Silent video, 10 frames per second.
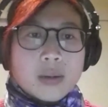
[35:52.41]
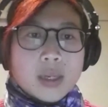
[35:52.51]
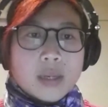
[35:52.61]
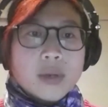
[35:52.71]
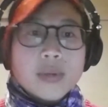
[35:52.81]

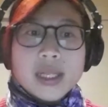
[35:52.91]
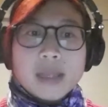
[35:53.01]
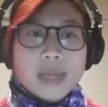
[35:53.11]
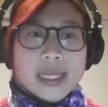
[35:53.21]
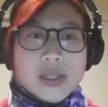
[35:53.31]
we're really
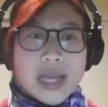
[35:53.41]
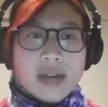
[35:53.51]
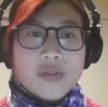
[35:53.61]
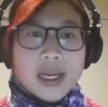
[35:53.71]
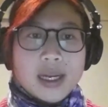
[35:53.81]
blessed to
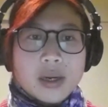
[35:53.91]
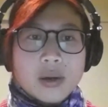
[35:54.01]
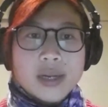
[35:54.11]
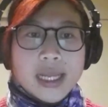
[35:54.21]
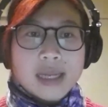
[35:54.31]
have
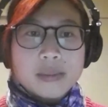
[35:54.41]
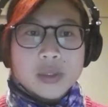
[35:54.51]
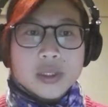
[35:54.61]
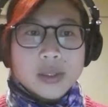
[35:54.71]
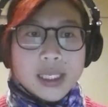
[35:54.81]
Ornella
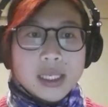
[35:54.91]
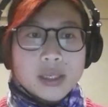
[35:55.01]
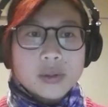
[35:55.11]
Mutoni,